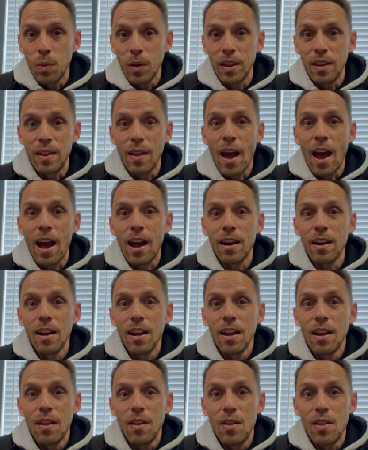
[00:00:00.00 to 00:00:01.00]
but that
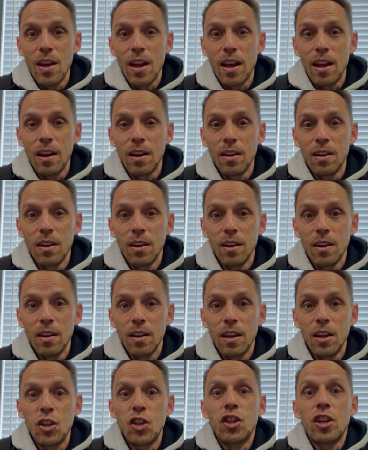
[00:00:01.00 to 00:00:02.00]
then
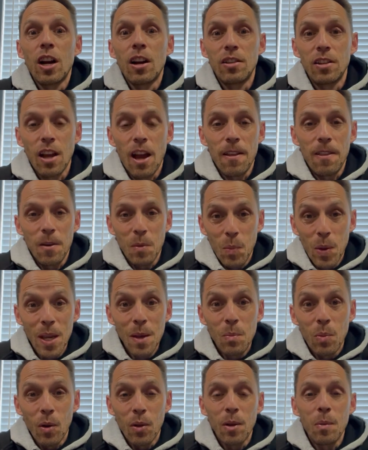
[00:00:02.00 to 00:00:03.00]
is shared to other
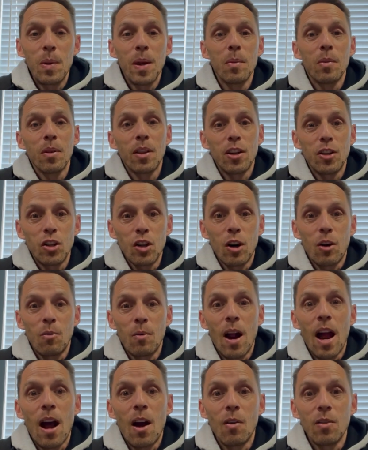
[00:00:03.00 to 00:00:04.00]
people, the people that you're
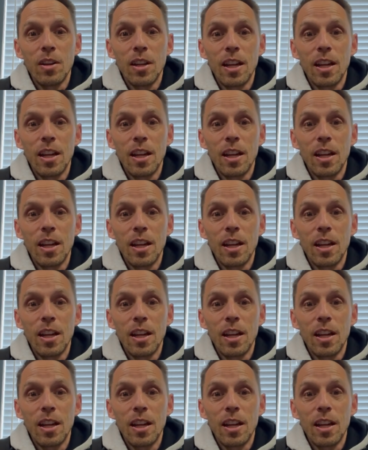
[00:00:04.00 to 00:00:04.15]
around.